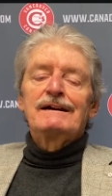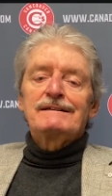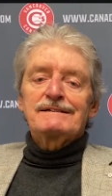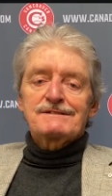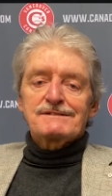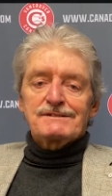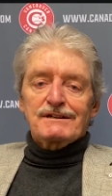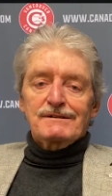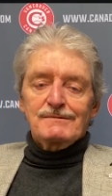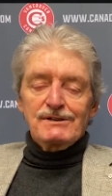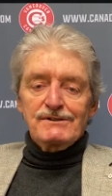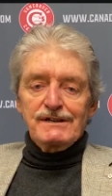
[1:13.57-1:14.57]
This is a
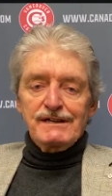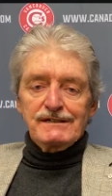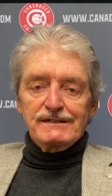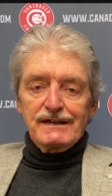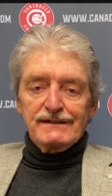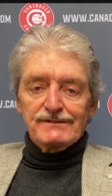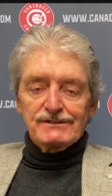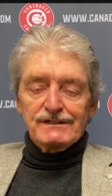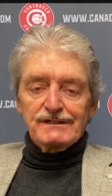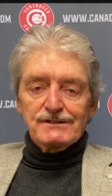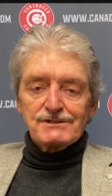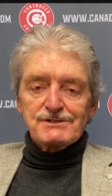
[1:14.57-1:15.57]
community endeavor, and
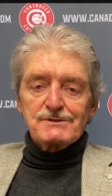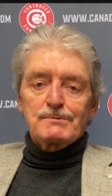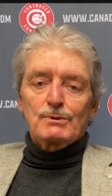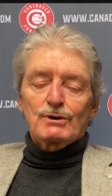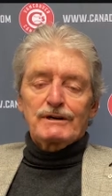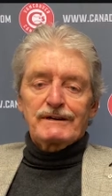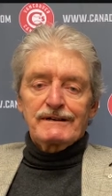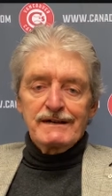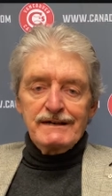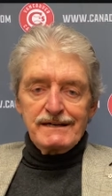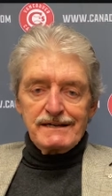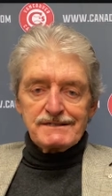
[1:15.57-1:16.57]
your support
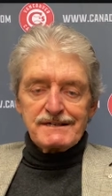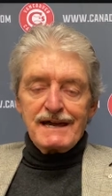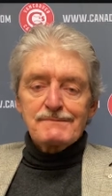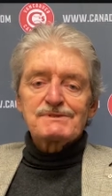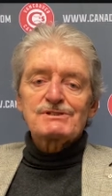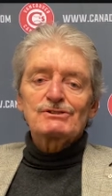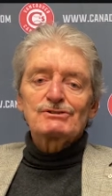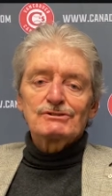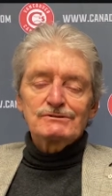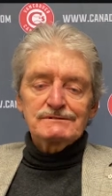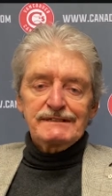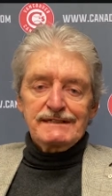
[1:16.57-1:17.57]
is
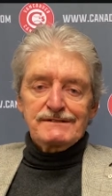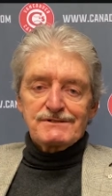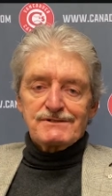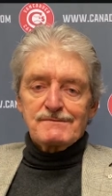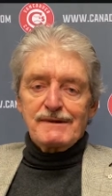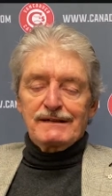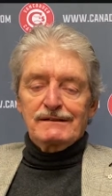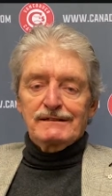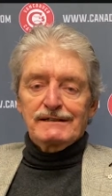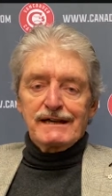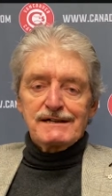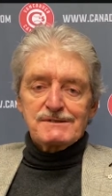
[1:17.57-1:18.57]
absolutely instrumental
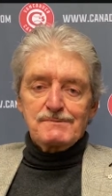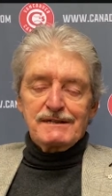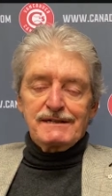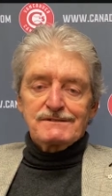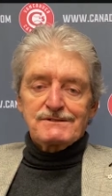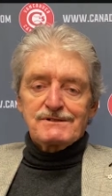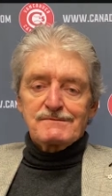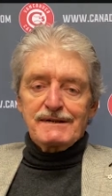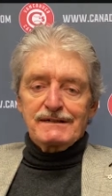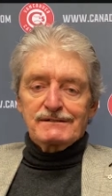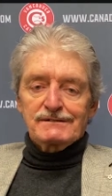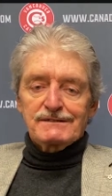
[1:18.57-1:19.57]
and has been
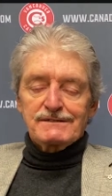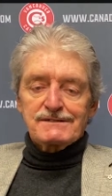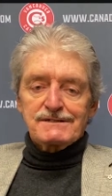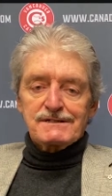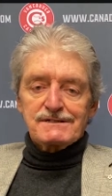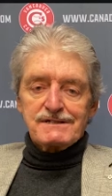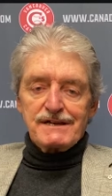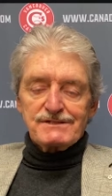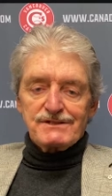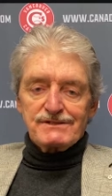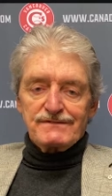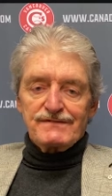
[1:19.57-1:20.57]
instrumental to the
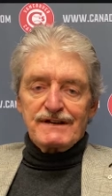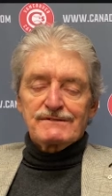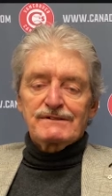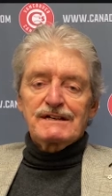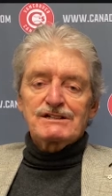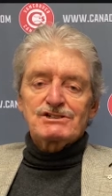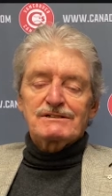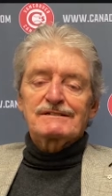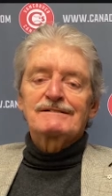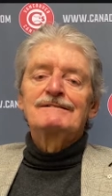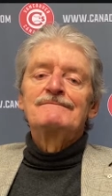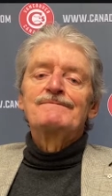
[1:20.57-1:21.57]
success of the foundation.
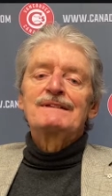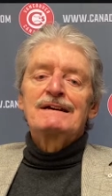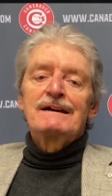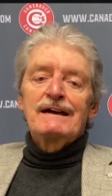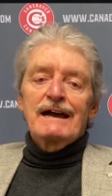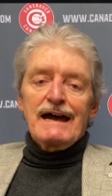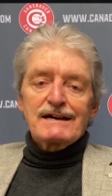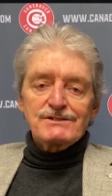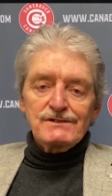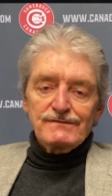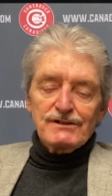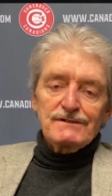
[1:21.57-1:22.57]
As
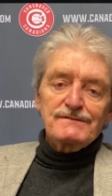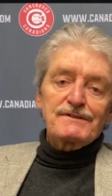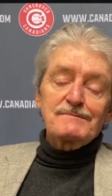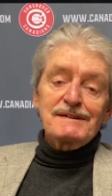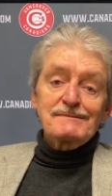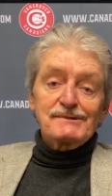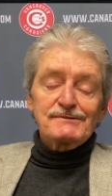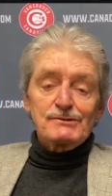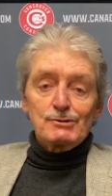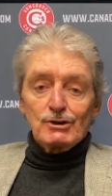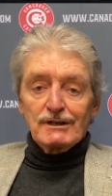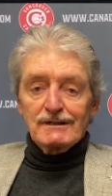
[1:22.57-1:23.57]
you've heard from me
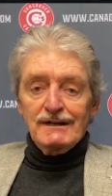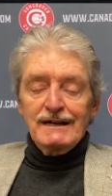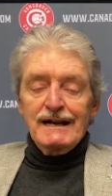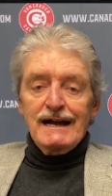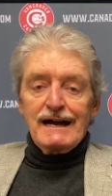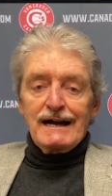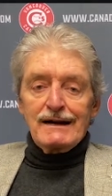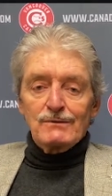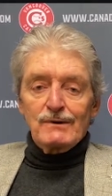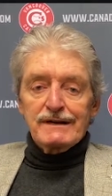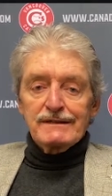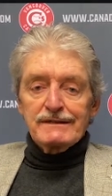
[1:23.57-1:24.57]
before,
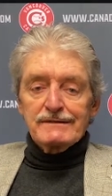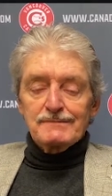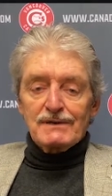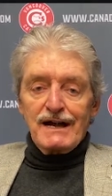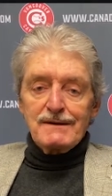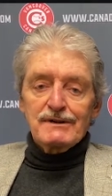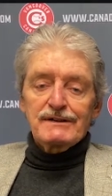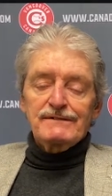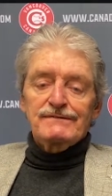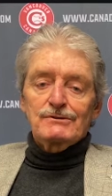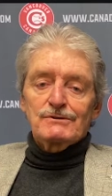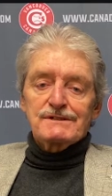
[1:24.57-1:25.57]
one of the primary
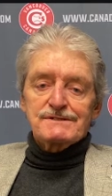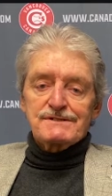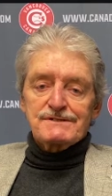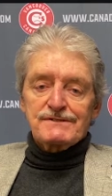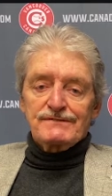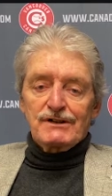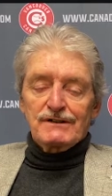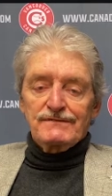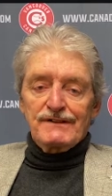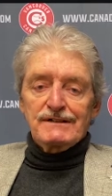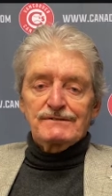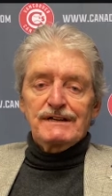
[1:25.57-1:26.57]
focuses of our
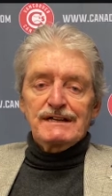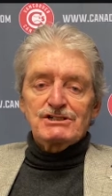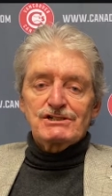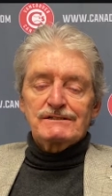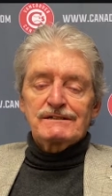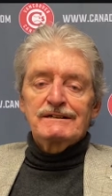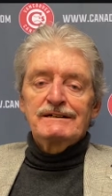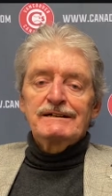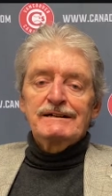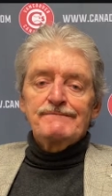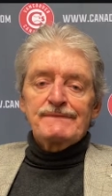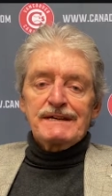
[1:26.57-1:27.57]
foundation
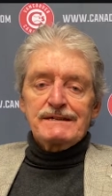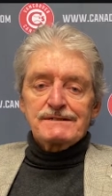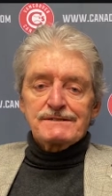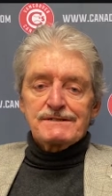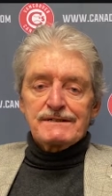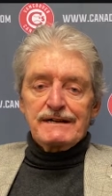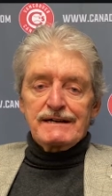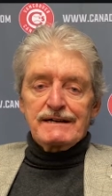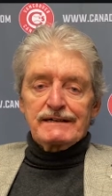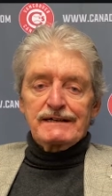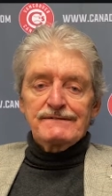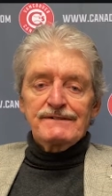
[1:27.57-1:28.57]
is
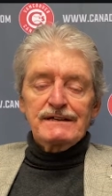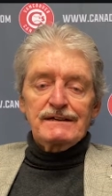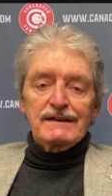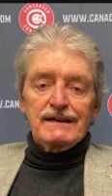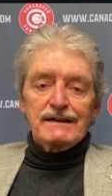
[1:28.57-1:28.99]
giving